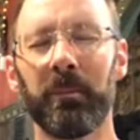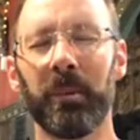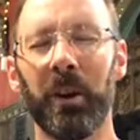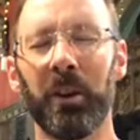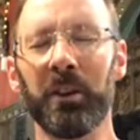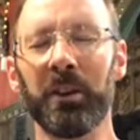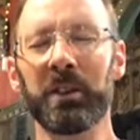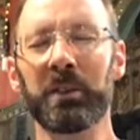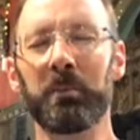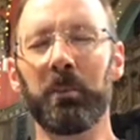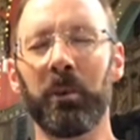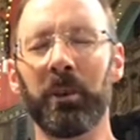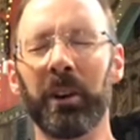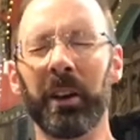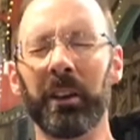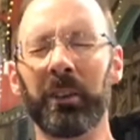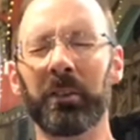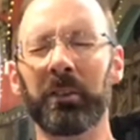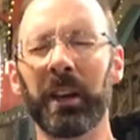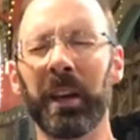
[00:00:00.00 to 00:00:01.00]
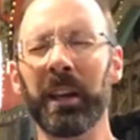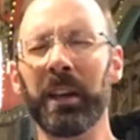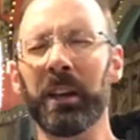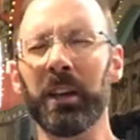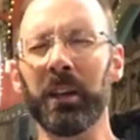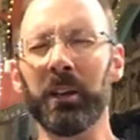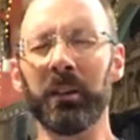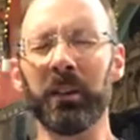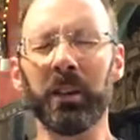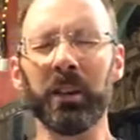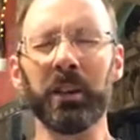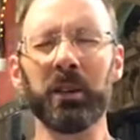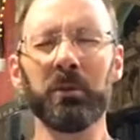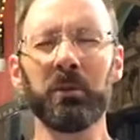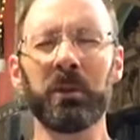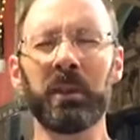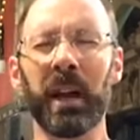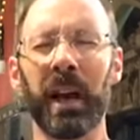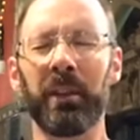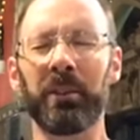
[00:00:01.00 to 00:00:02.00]
Holy Spirit, I thank you that
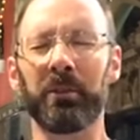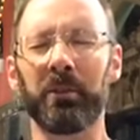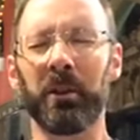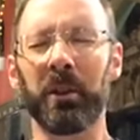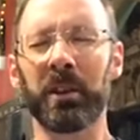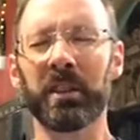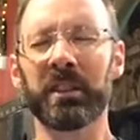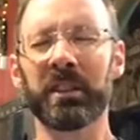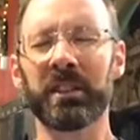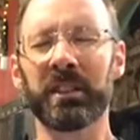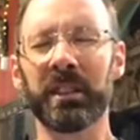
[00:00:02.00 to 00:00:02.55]
you gather us